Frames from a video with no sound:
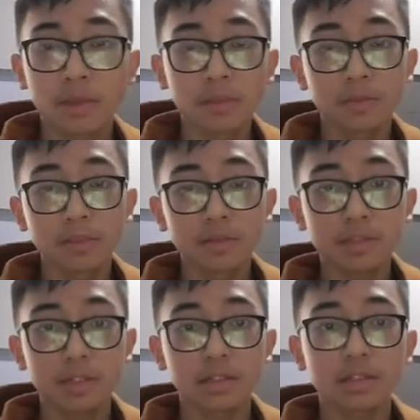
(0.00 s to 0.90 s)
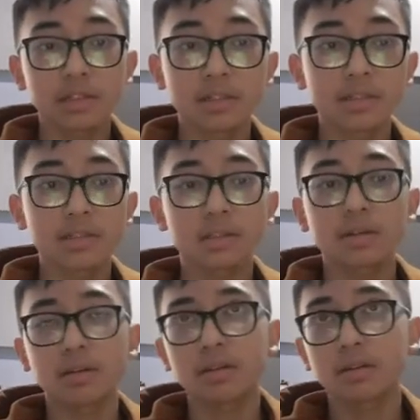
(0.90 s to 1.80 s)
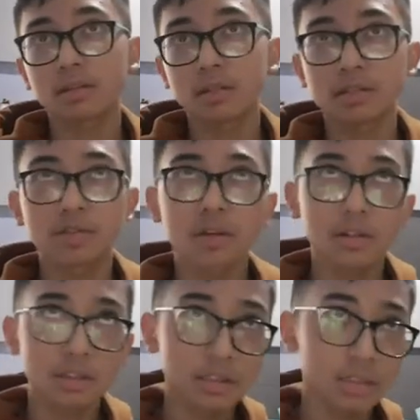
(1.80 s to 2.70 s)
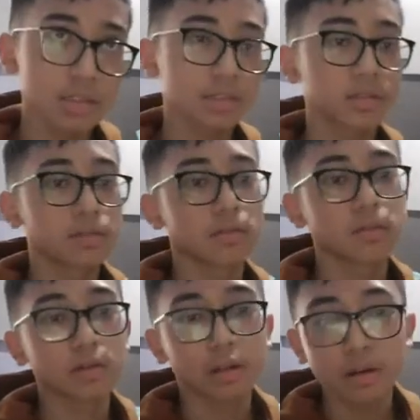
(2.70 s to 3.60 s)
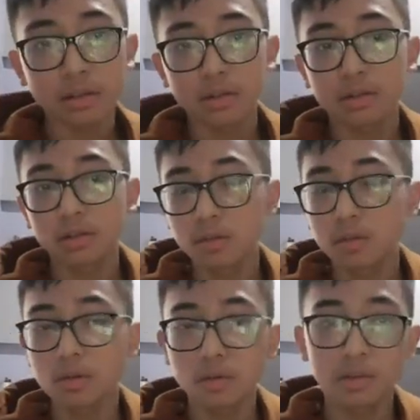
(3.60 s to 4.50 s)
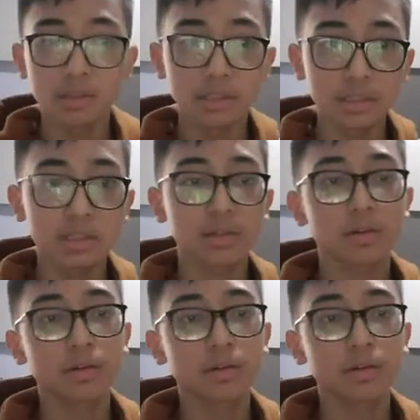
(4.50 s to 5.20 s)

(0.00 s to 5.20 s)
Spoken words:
Muslim scientists or astrologists, neurologists